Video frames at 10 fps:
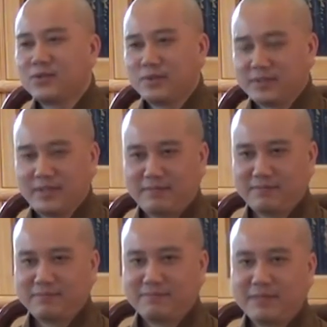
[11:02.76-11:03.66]
you treat them.
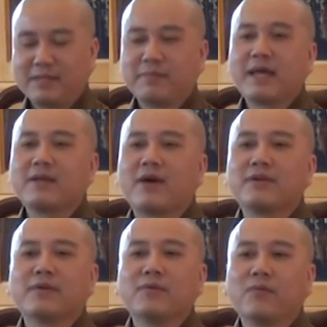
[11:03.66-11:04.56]
Depend
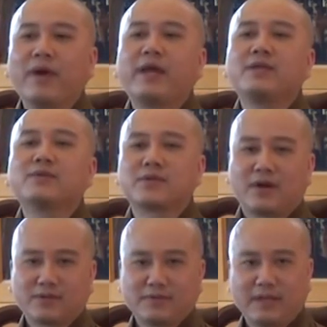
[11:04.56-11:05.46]
on the way you
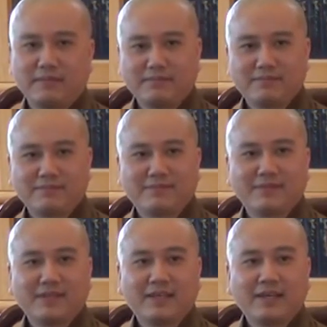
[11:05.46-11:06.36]
talk to them.
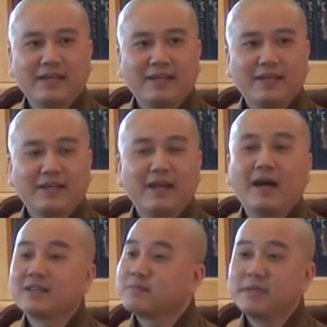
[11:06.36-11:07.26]

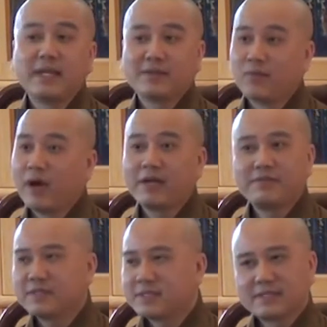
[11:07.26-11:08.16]
Husband and
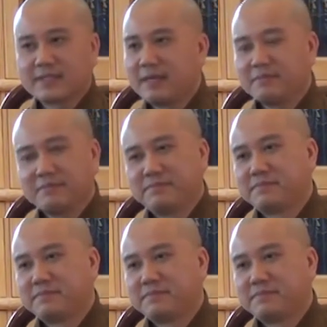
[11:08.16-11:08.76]
wife is the same.